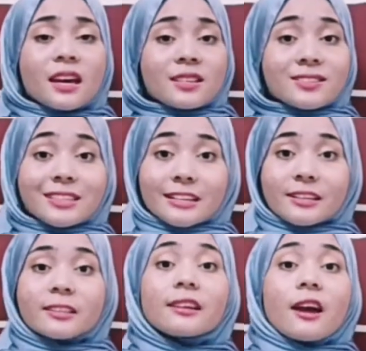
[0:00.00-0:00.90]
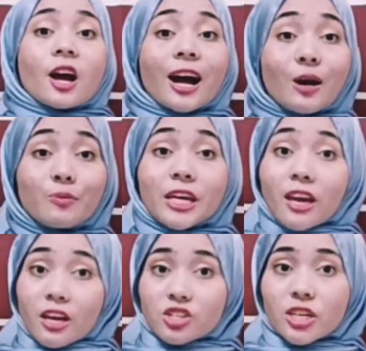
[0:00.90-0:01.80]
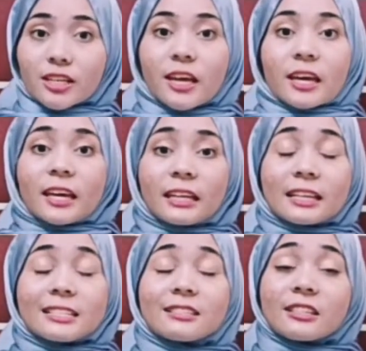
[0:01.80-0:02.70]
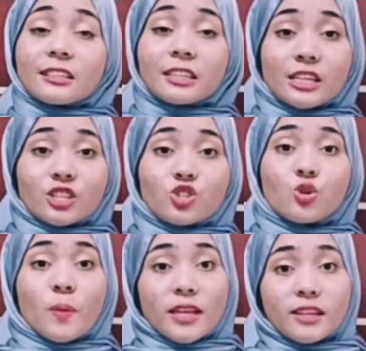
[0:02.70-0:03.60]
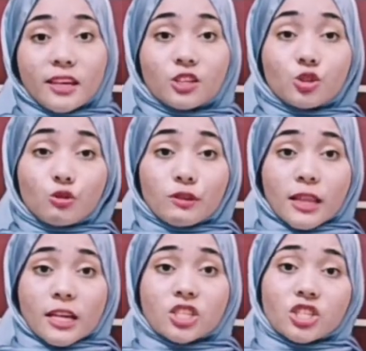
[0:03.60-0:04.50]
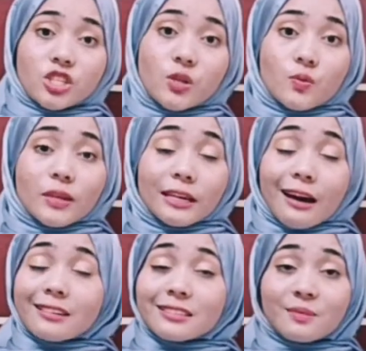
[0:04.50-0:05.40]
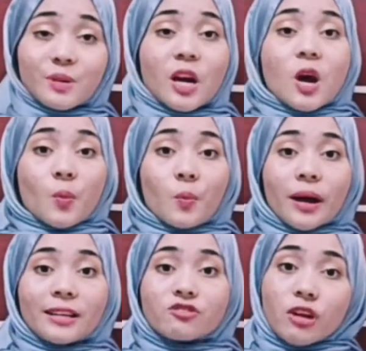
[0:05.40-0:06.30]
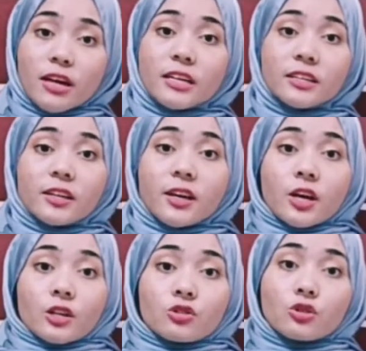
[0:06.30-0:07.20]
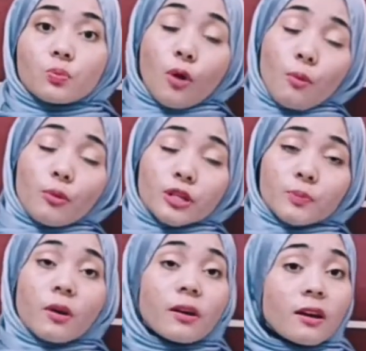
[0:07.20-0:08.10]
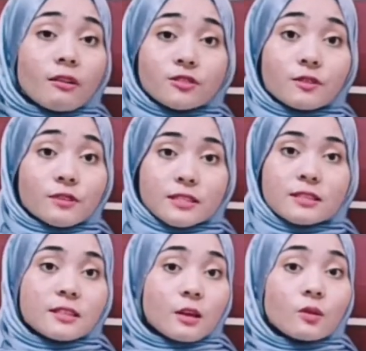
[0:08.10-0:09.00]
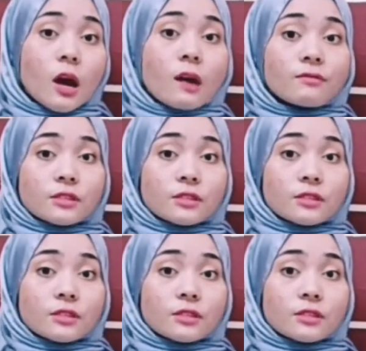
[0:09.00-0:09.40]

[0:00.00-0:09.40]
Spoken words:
Second, communication. It is the key to maintain good relationship with the customer by trying to promote the product or services that we offer